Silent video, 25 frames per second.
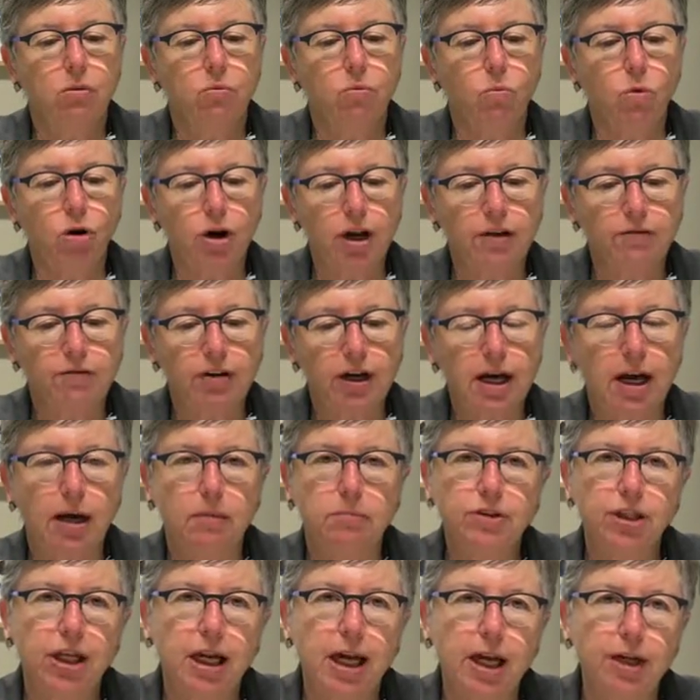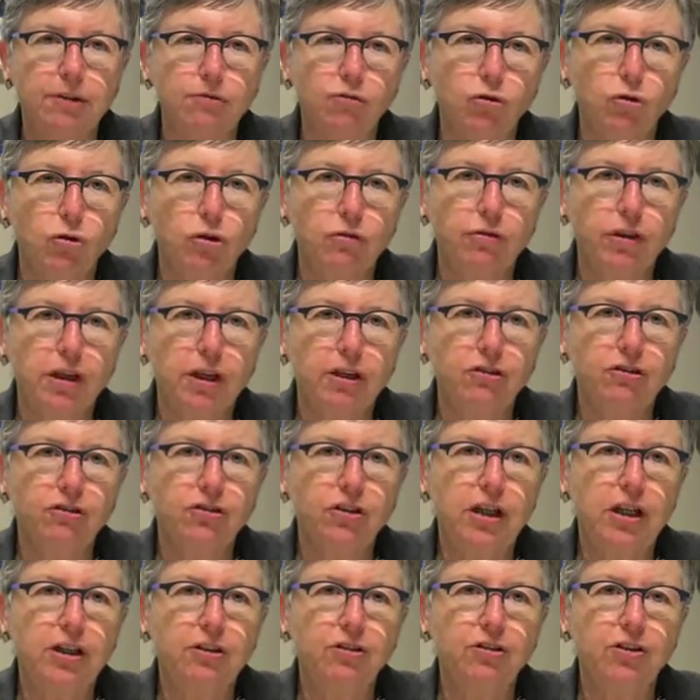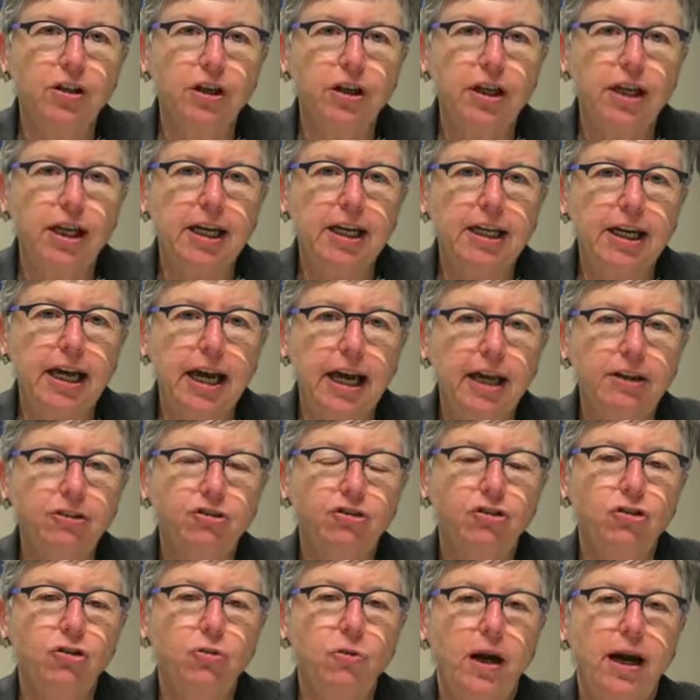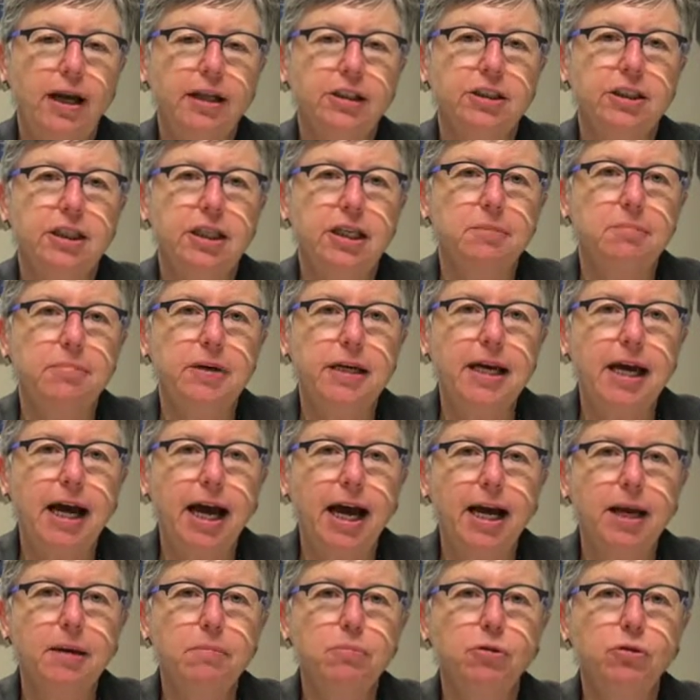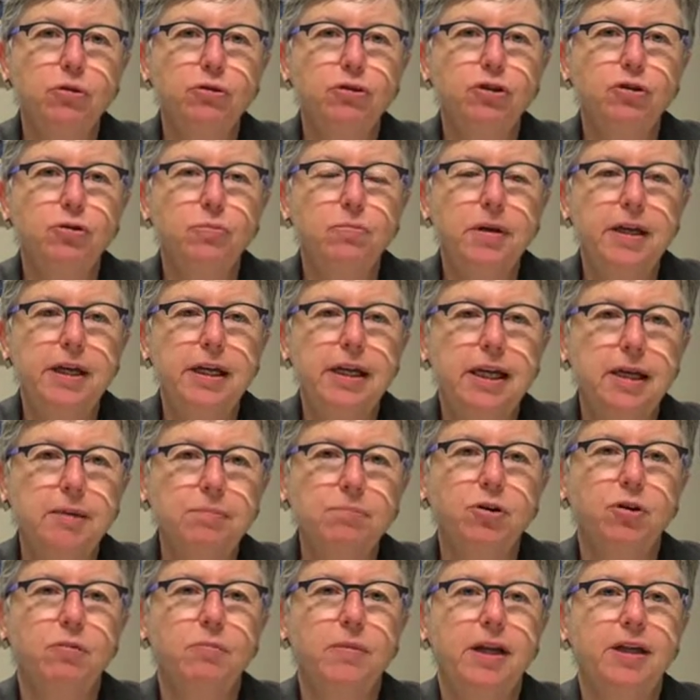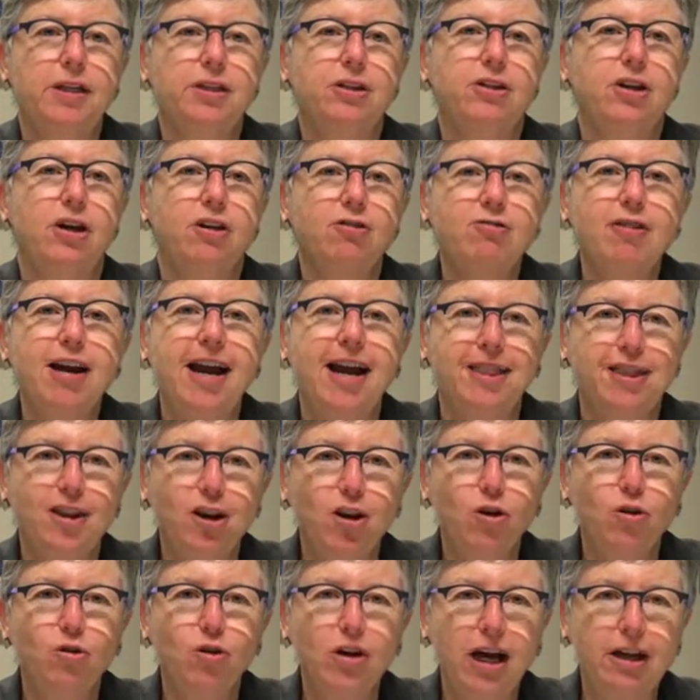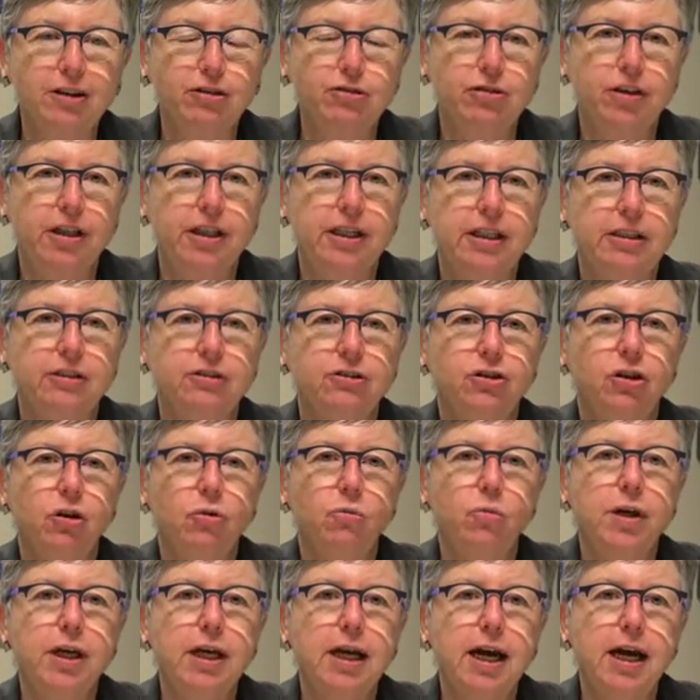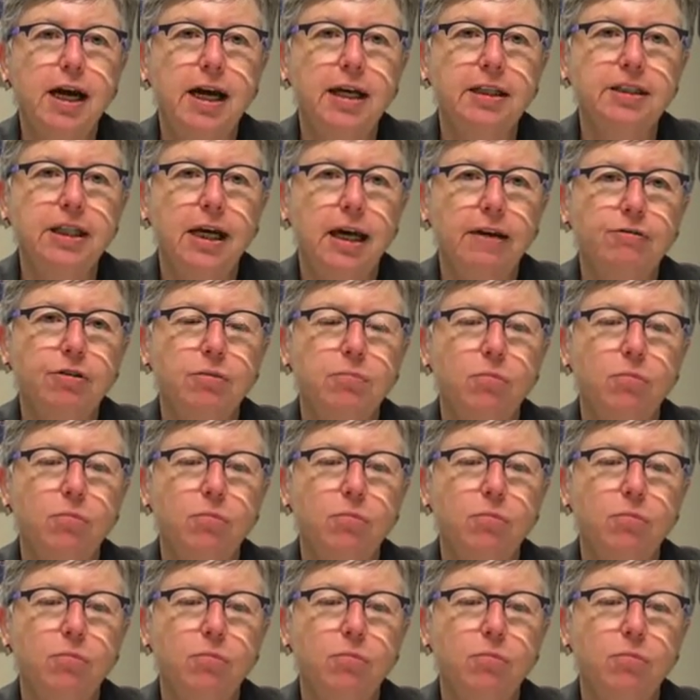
whatever comes out of all of this is that it has to actually be able to be implemented around the whole country. Yeah. So we can't have